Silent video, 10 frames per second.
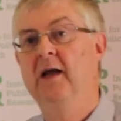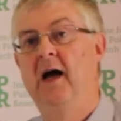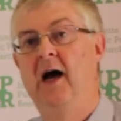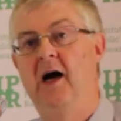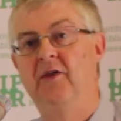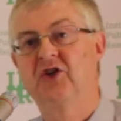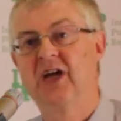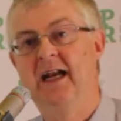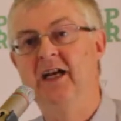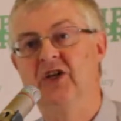the
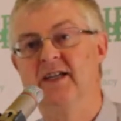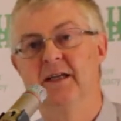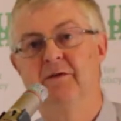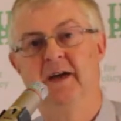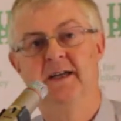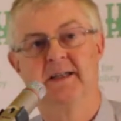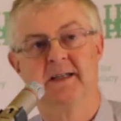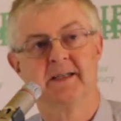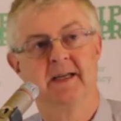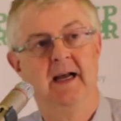challenges that face
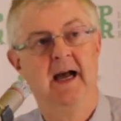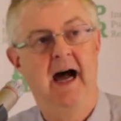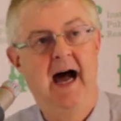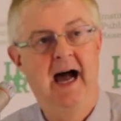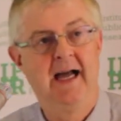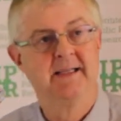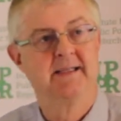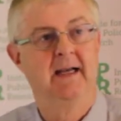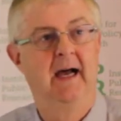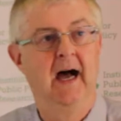us as
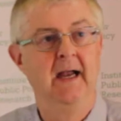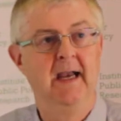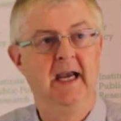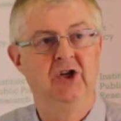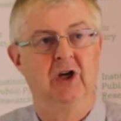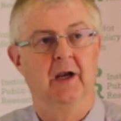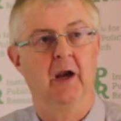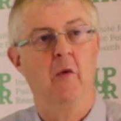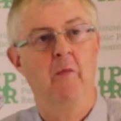a nation,